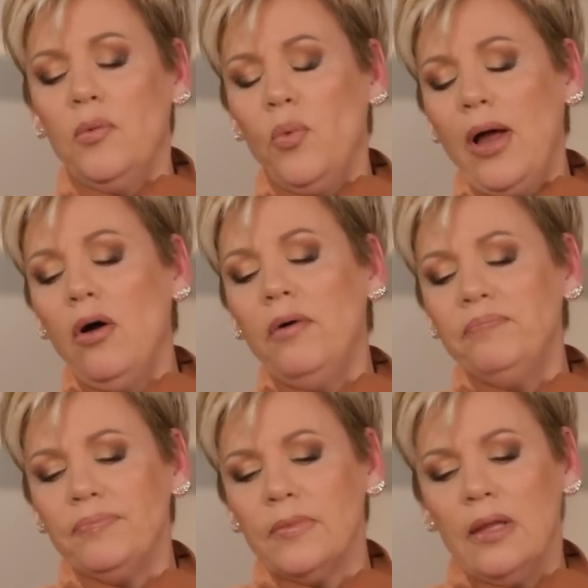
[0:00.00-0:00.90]

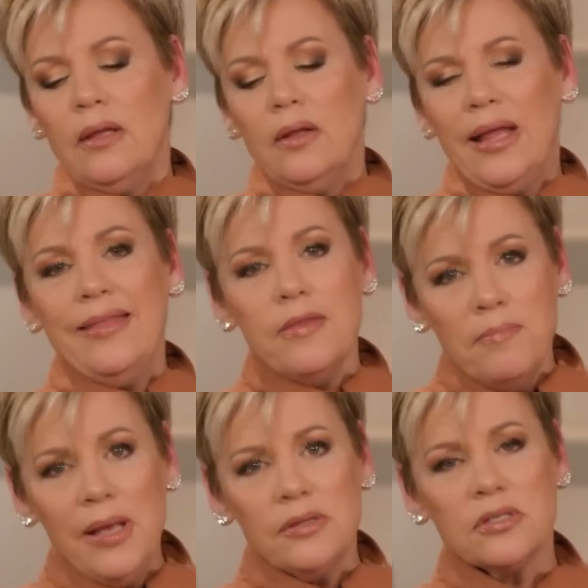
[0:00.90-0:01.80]
Well, in the
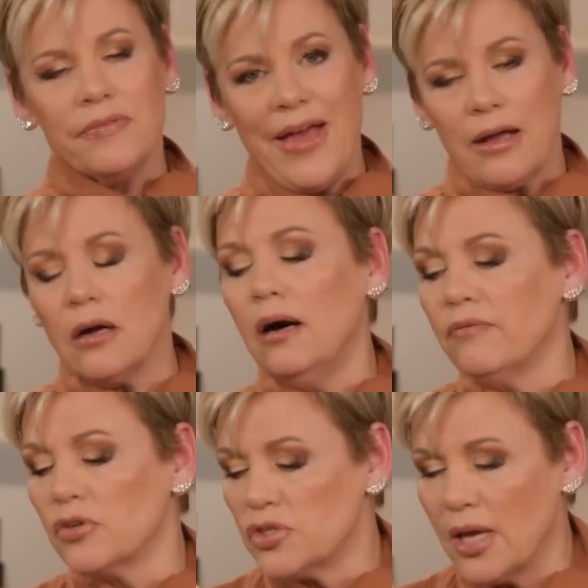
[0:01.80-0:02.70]
midst of that
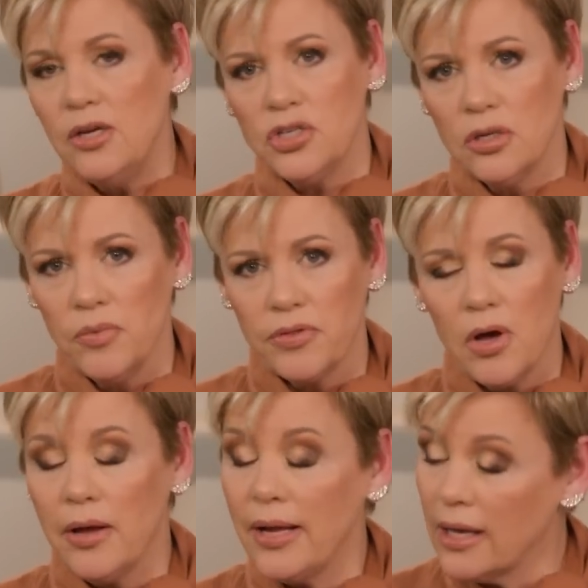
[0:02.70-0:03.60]
conversation with
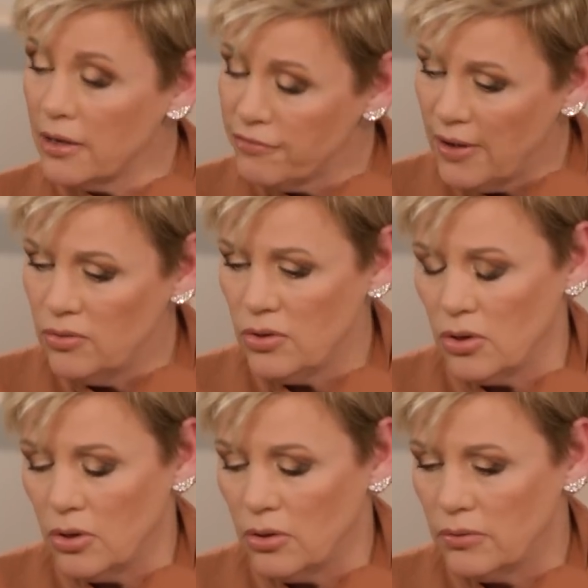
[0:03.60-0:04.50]
God, I got a phone
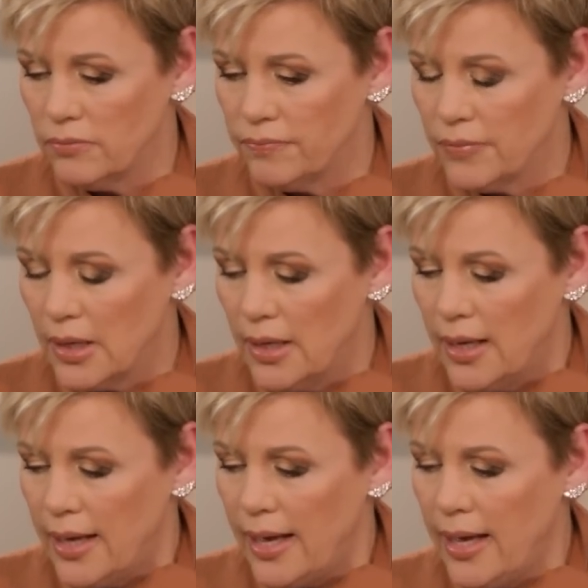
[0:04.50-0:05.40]
call.
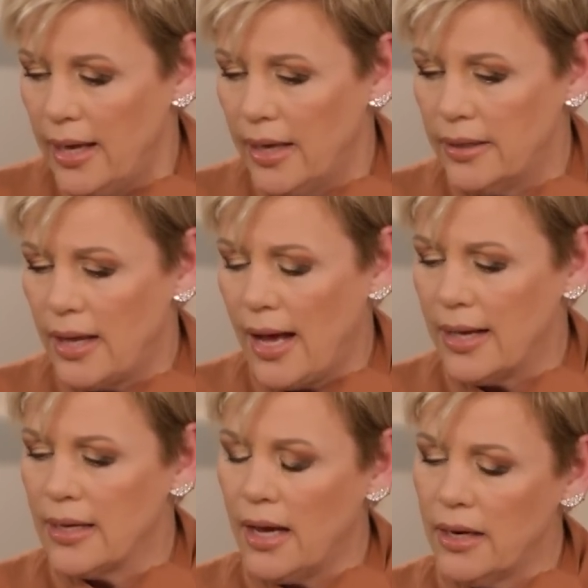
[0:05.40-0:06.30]
And I
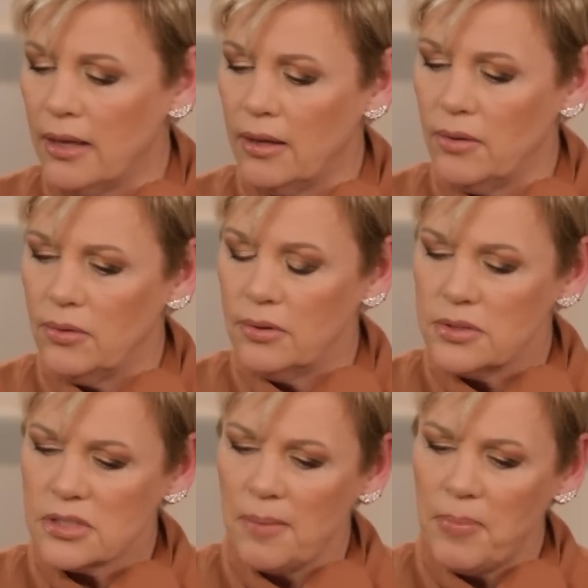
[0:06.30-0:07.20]
got
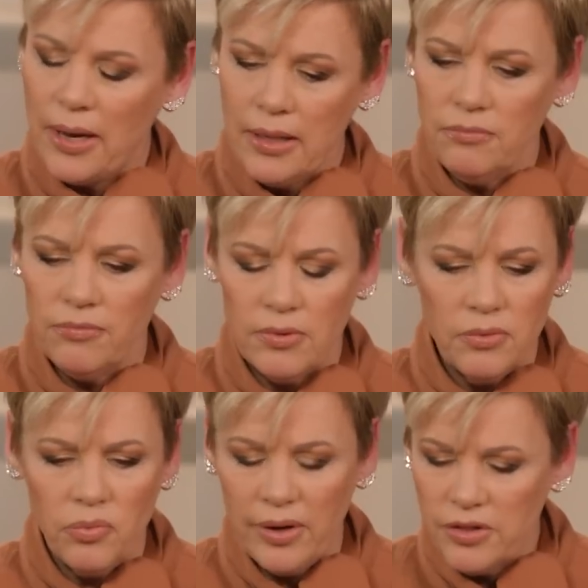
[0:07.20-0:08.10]
one
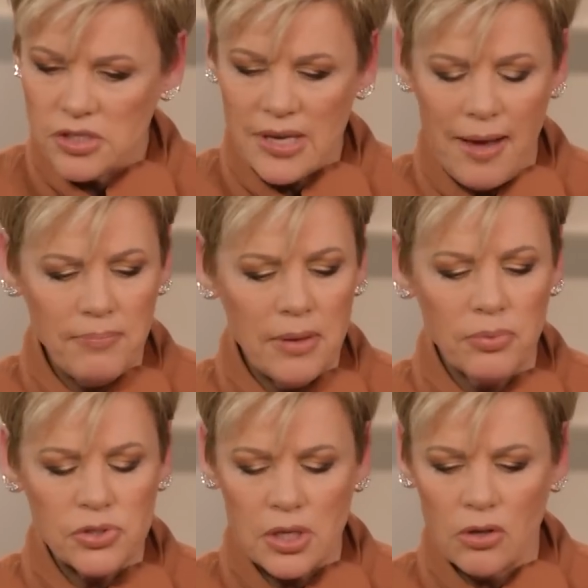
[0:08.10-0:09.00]
of the staff
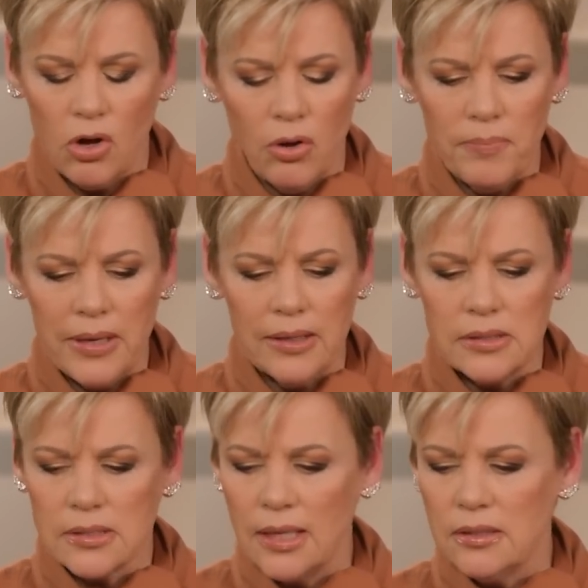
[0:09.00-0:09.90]
members had called me and
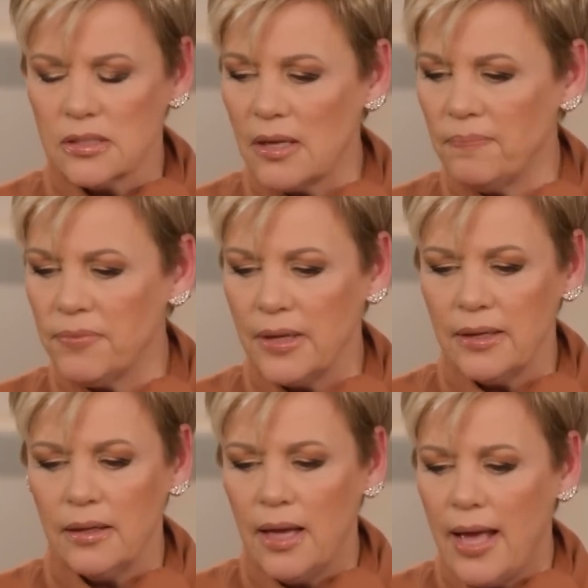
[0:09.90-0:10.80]
said
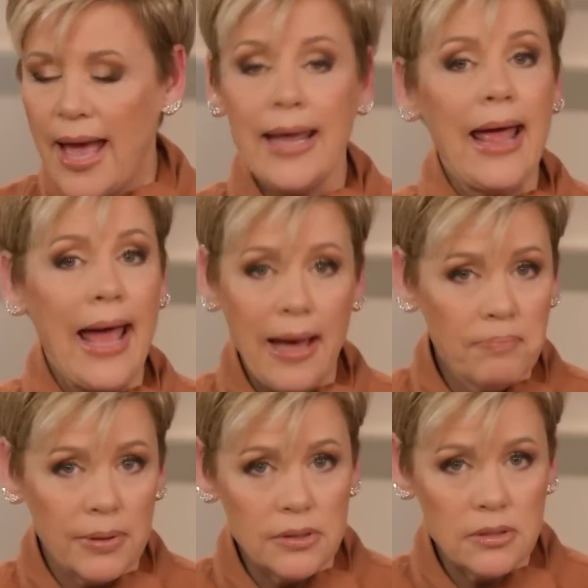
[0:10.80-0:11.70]
something had
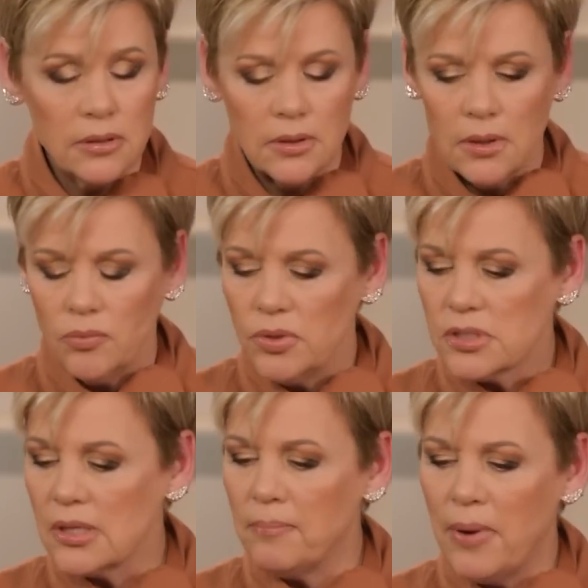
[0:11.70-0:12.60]
happened with
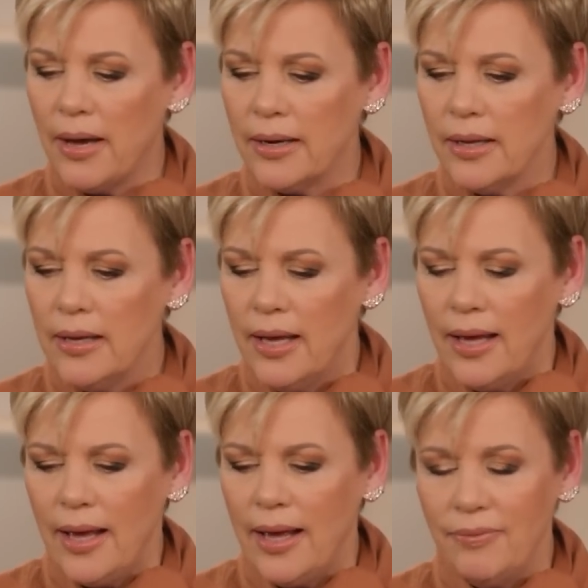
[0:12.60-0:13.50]
somebody,
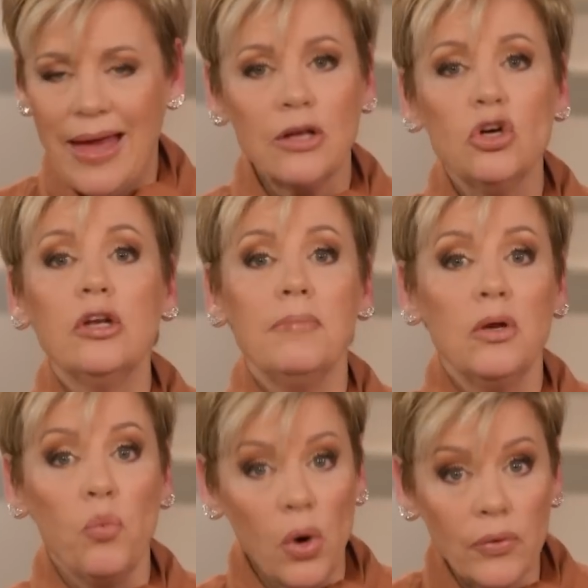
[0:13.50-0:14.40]
and that could have
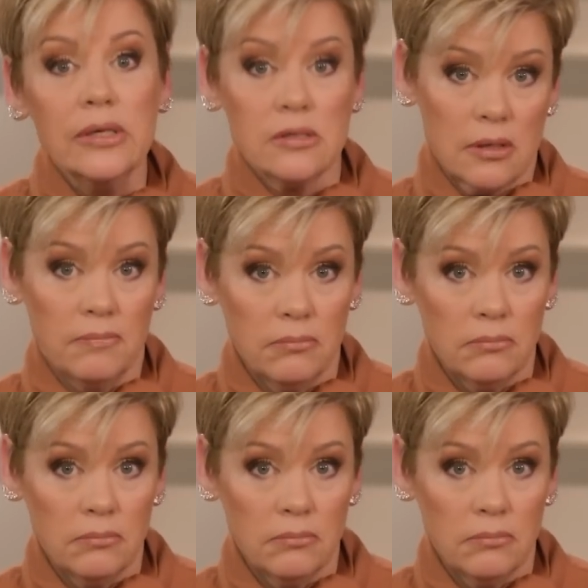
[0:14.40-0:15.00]
been worrisome.